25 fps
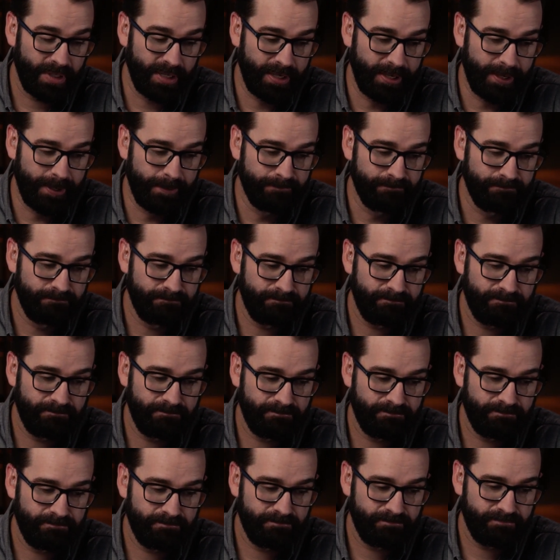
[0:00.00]

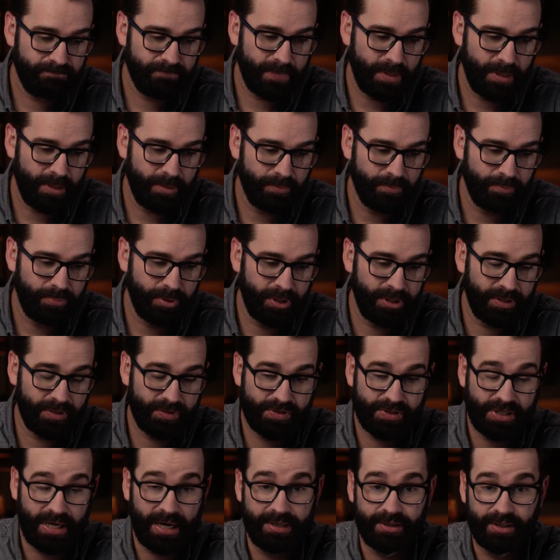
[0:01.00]
putting
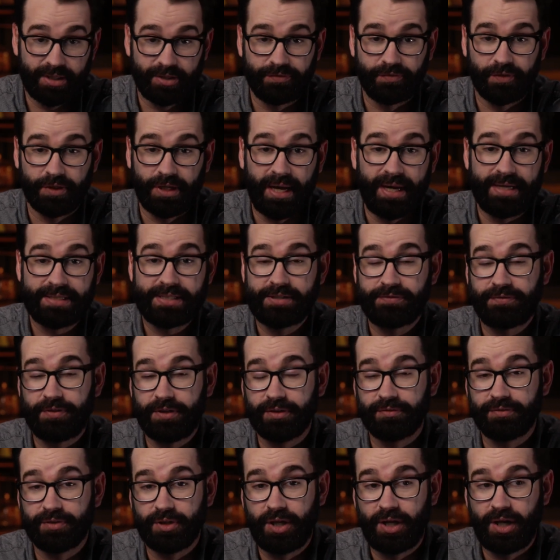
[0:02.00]
aside their
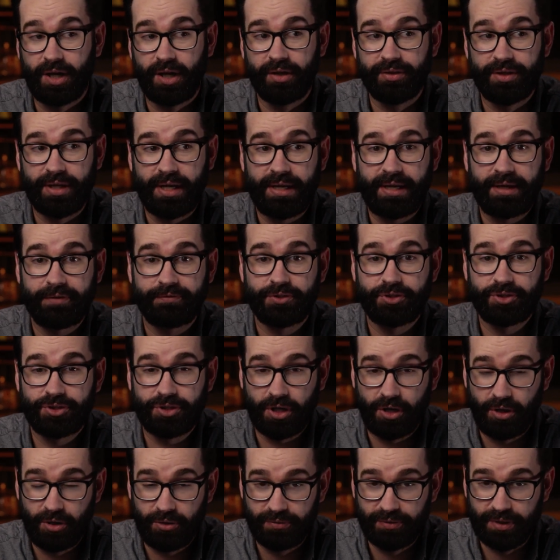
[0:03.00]
philosophy of law, they have
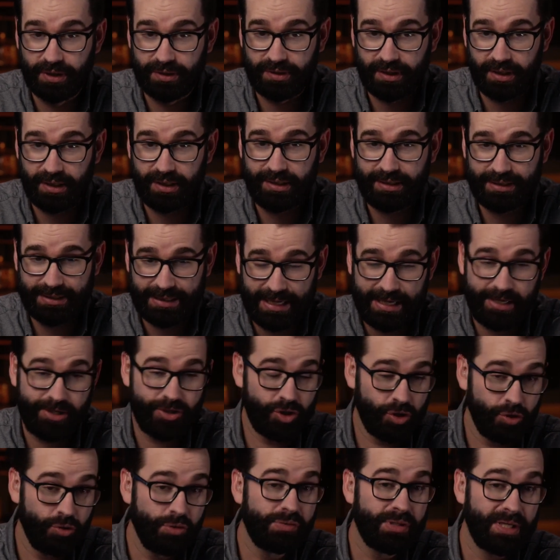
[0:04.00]
shown that they
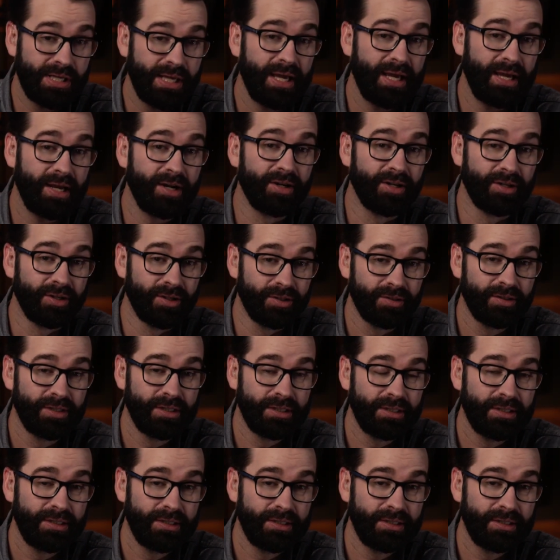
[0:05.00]
do care